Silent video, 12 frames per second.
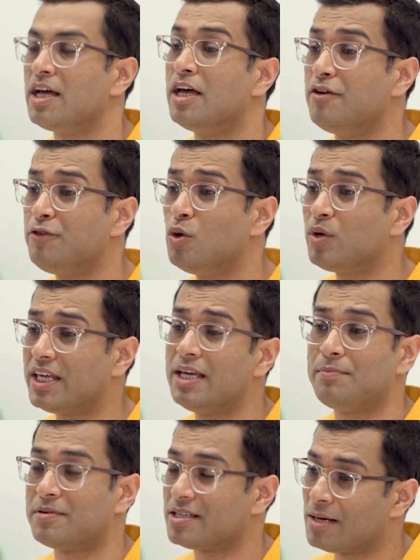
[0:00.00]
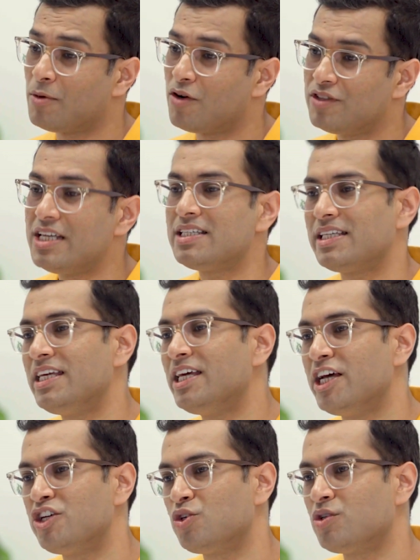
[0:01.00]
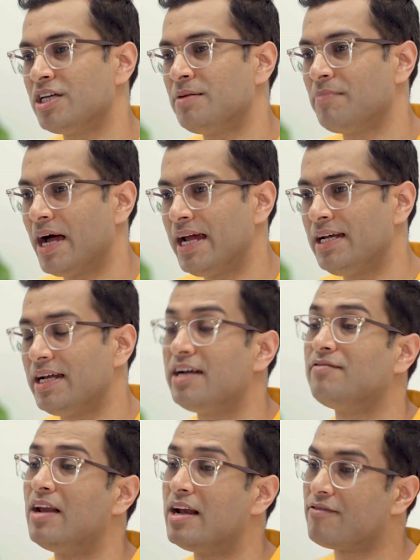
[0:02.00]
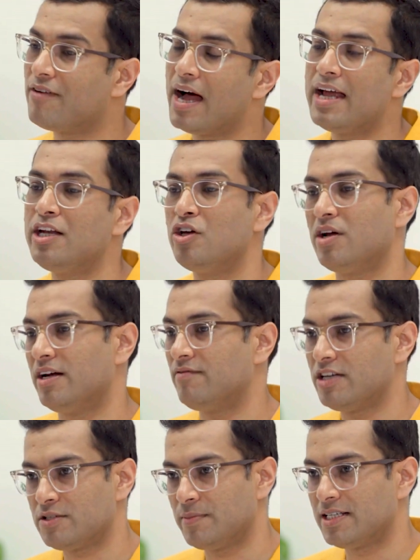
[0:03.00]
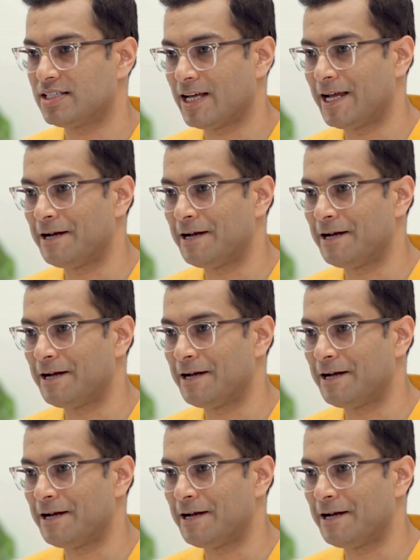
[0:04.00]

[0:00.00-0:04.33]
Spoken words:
If you keep some of these key ratios in mind, it will refine your investment style.